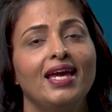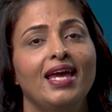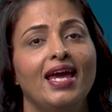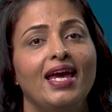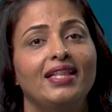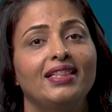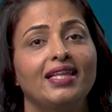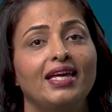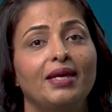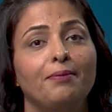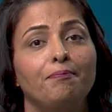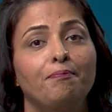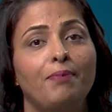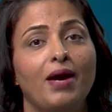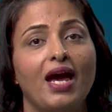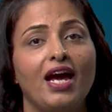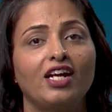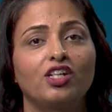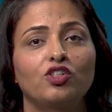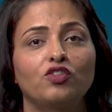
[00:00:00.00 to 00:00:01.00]
and the
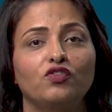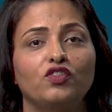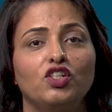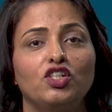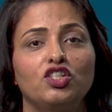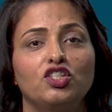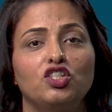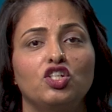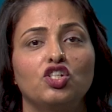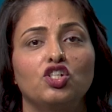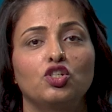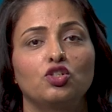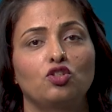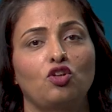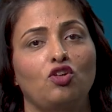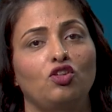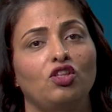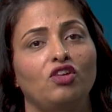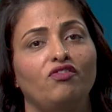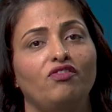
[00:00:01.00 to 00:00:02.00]
impact of the decision
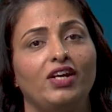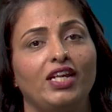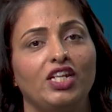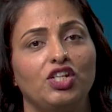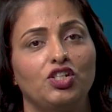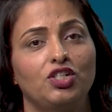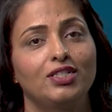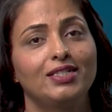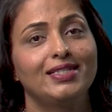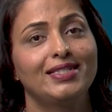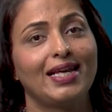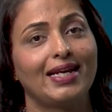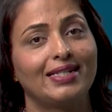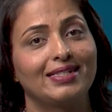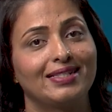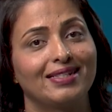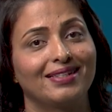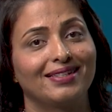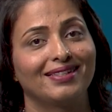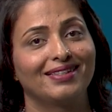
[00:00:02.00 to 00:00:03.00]
on the financial
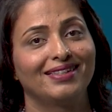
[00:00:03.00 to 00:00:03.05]
sector.